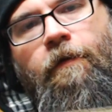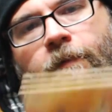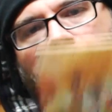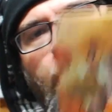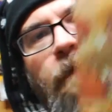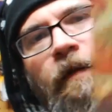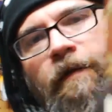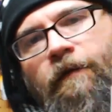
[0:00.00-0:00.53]
I know
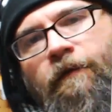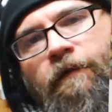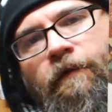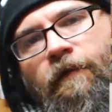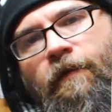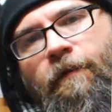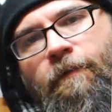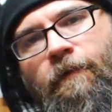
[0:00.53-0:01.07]
my buddy
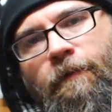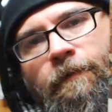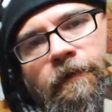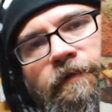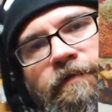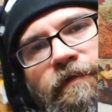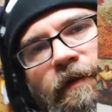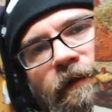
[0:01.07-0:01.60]
Slim
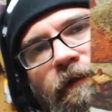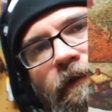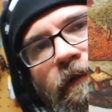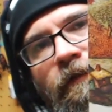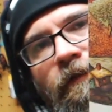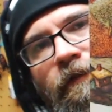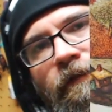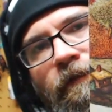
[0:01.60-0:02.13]
appreciates a
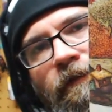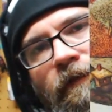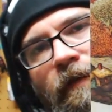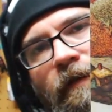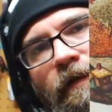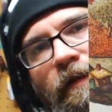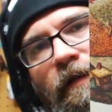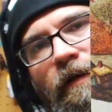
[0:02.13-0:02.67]
good
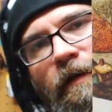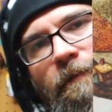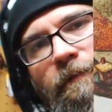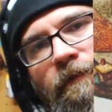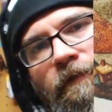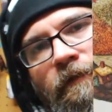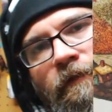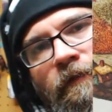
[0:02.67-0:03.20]

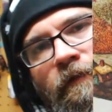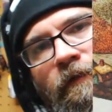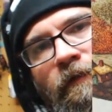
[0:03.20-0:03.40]
cyclops